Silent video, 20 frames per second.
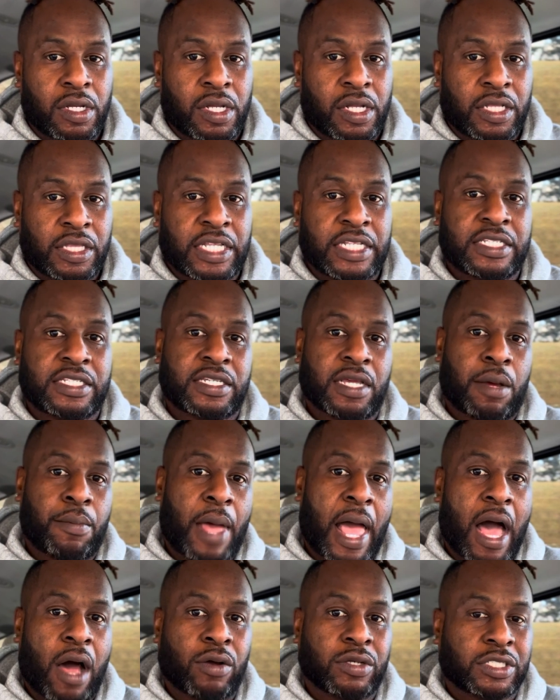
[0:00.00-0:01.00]
then
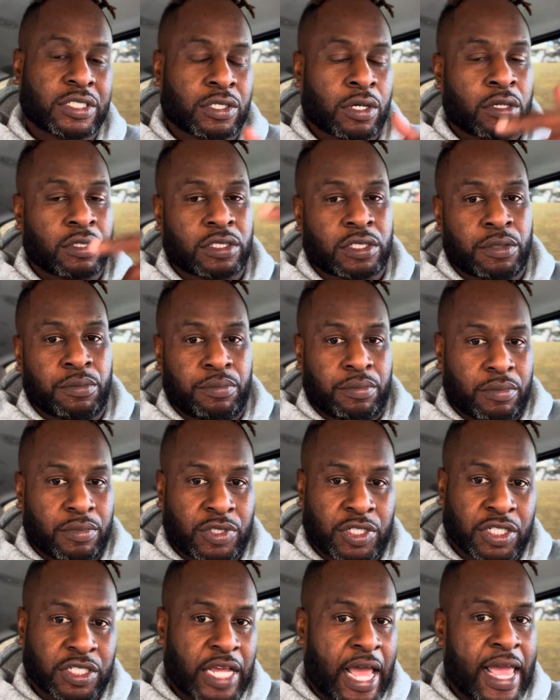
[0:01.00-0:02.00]
somehow it starts to
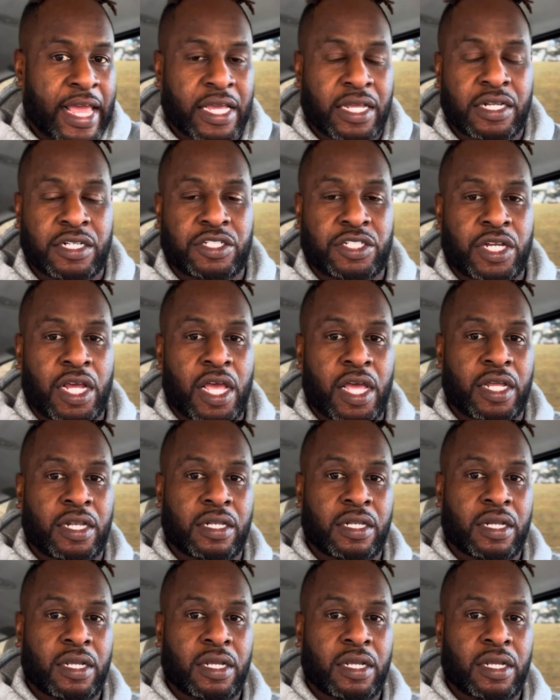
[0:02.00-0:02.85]
just hang in the shed.